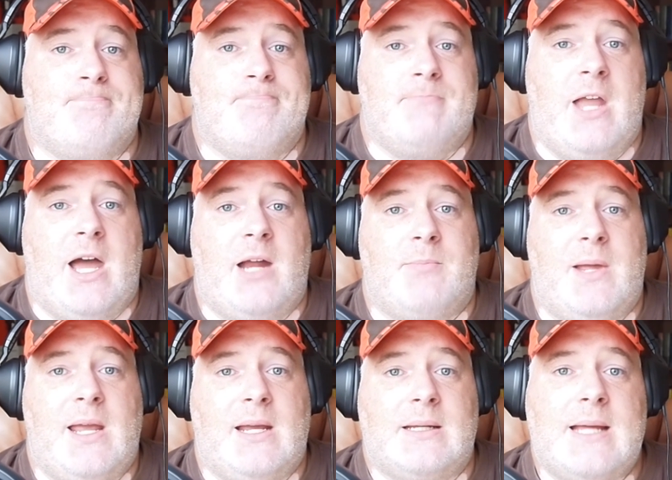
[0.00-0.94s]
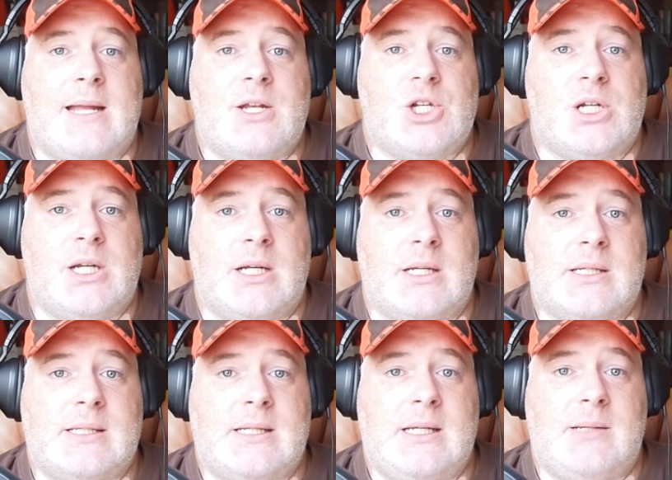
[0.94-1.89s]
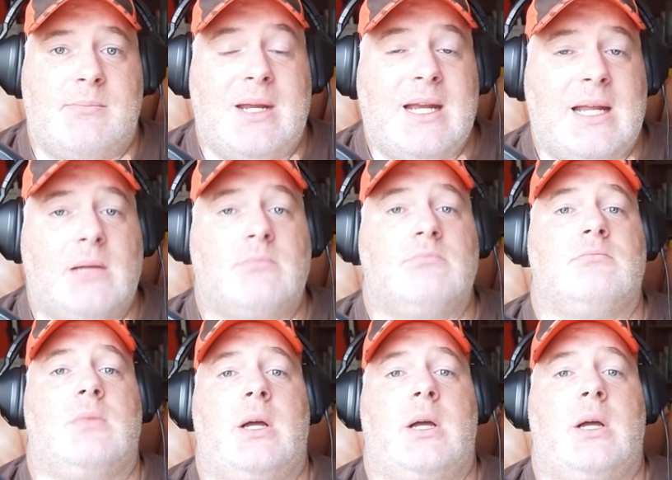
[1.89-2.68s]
not paying attention in his team meeting.